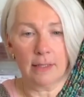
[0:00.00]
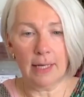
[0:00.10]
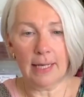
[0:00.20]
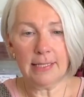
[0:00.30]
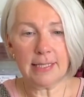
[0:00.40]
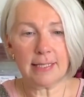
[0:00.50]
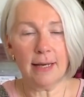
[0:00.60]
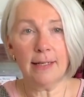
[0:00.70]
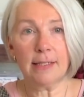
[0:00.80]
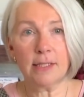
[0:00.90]
and
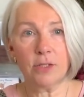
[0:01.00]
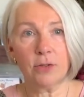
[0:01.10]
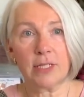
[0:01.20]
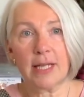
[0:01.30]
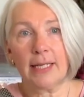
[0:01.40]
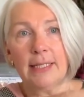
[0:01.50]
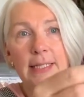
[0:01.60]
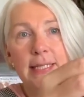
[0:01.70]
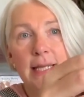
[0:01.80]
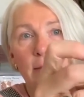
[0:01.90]
decided to do exactly
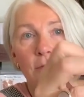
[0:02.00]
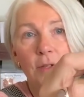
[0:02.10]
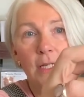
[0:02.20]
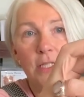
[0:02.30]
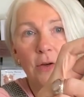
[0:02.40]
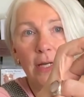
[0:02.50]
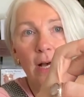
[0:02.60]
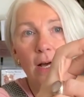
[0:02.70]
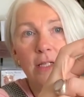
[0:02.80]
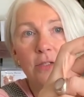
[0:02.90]
the same thing. So I
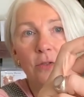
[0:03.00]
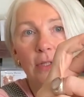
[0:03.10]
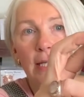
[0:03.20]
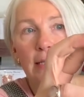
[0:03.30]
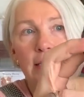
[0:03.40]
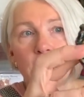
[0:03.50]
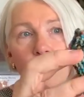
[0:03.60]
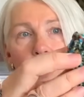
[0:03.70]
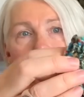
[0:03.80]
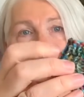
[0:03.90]
cast on in the
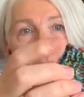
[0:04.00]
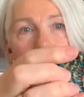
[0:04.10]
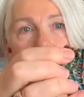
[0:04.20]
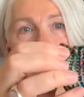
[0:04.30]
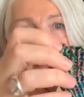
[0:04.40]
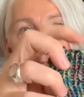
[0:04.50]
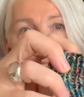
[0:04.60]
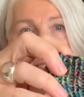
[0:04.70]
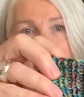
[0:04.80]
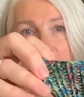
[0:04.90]
dark,
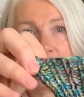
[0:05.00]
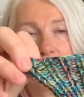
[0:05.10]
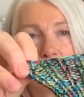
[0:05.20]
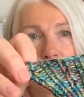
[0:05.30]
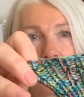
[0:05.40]
did a nice loose